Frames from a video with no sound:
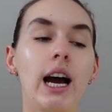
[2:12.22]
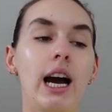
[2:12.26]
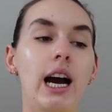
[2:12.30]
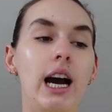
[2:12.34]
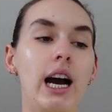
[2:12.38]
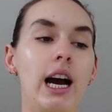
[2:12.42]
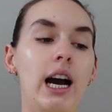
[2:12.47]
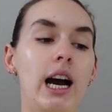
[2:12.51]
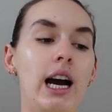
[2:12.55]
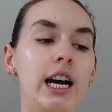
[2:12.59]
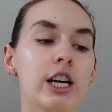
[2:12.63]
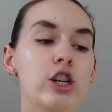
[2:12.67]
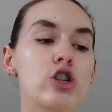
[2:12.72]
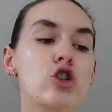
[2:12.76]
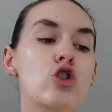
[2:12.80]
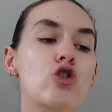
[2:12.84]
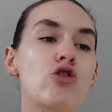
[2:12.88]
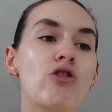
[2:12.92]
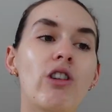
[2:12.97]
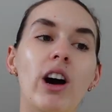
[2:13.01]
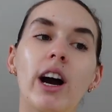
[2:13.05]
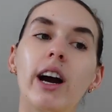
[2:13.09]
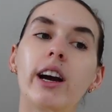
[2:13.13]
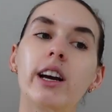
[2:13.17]
I
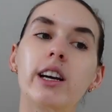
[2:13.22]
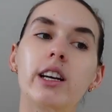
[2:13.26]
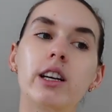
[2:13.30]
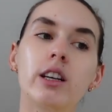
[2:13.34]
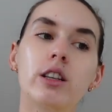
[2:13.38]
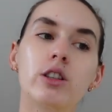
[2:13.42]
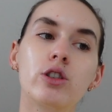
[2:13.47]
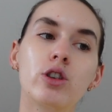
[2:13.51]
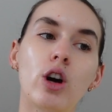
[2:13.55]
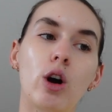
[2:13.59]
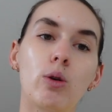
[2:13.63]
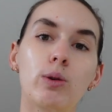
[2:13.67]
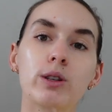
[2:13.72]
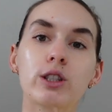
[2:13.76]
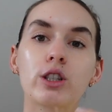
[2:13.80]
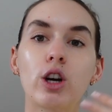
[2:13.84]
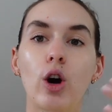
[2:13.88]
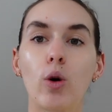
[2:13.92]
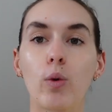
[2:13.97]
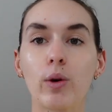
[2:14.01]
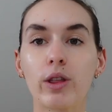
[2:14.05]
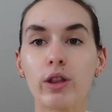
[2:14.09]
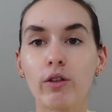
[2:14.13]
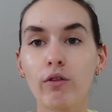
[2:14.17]
try to always
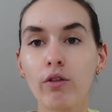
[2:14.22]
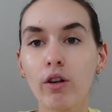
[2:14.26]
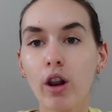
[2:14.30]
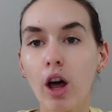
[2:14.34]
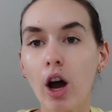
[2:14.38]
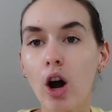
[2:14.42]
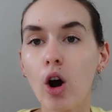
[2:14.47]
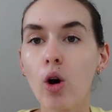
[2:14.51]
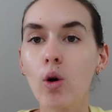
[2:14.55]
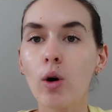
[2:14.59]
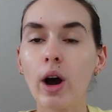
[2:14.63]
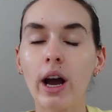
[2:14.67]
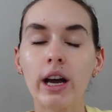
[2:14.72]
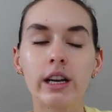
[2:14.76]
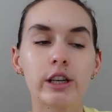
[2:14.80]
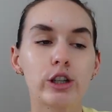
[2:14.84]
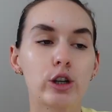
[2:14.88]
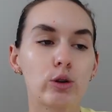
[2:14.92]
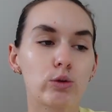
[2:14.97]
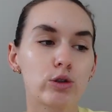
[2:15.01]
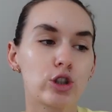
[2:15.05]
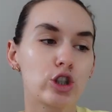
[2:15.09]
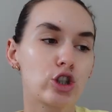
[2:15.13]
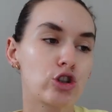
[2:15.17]
go with the flow and
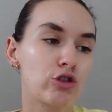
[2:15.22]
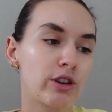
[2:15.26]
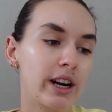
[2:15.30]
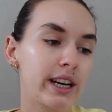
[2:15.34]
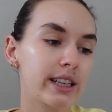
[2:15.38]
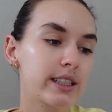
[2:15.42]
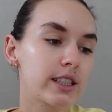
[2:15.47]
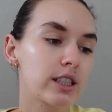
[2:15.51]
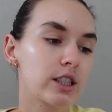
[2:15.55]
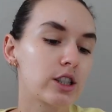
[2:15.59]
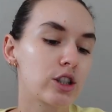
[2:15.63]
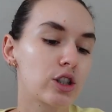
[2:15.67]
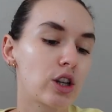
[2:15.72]
don't stress.